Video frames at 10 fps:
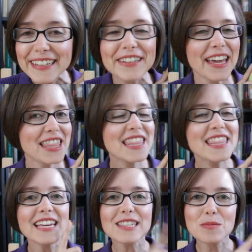Okay,
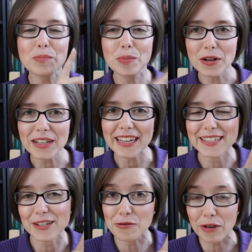this book
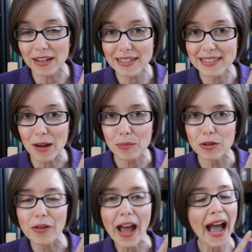is a great
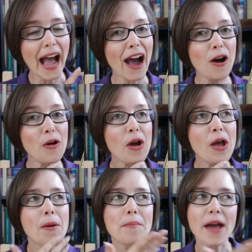example of how
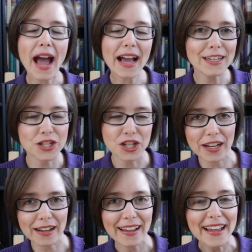
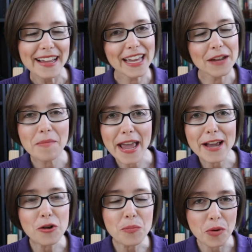packaging can
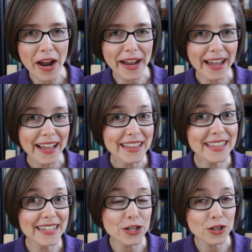make or break
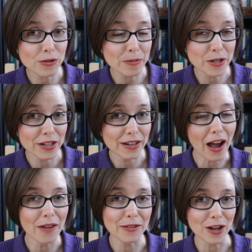the description
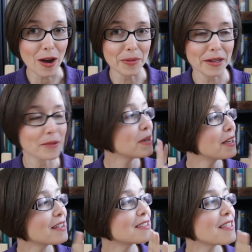of a topic,
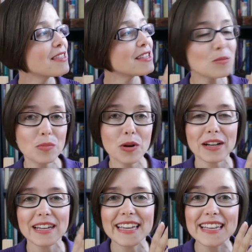because this
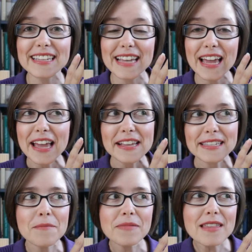book is
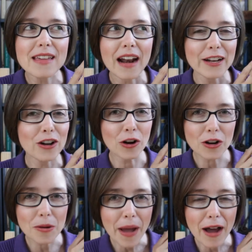something that I'd
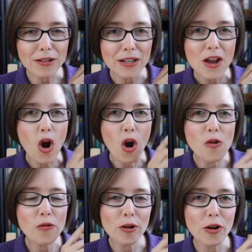heard about
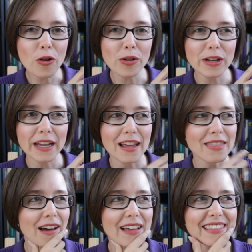over and over again. I
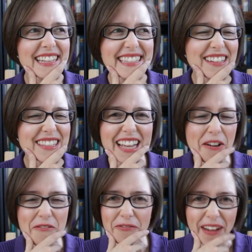thought, that sounds like
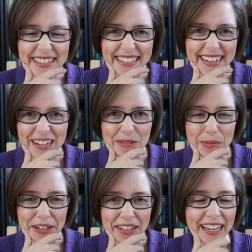a fascinating
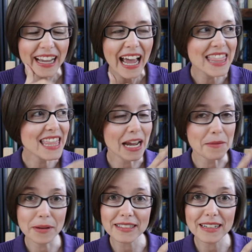book. And then I
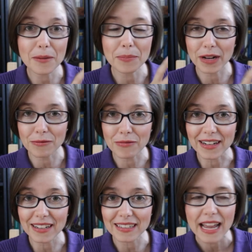picked it up and I
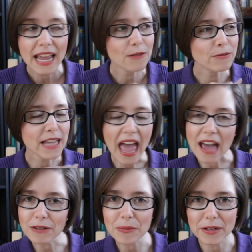read it. It was
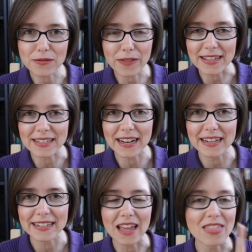every bit as
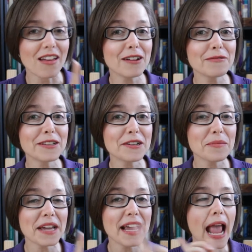fascinating as I thought it was going to
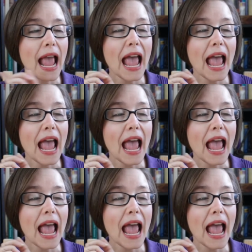be.